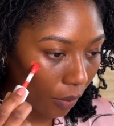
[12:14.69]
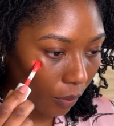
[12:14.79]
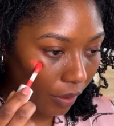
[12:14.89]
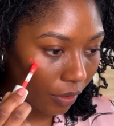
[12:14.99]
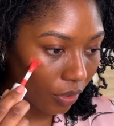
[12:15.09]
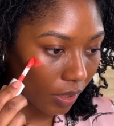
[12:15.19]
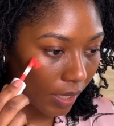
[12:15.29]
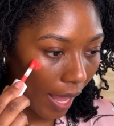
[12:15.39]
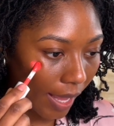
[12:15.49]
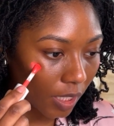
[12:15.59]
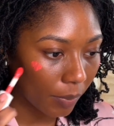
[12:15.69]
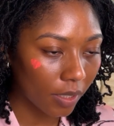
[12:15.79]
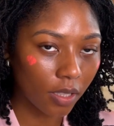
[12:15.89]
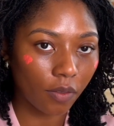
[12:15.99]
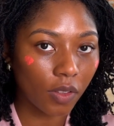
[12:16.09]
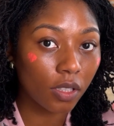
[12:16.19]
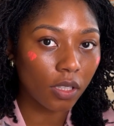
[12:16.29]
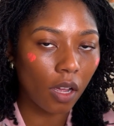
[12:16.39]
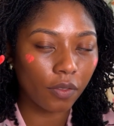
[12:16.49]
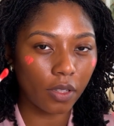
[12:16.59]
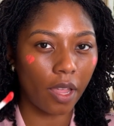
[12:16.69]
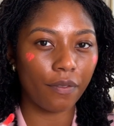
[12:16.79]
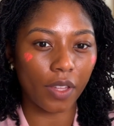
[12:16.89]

where there's just aspects of the soft life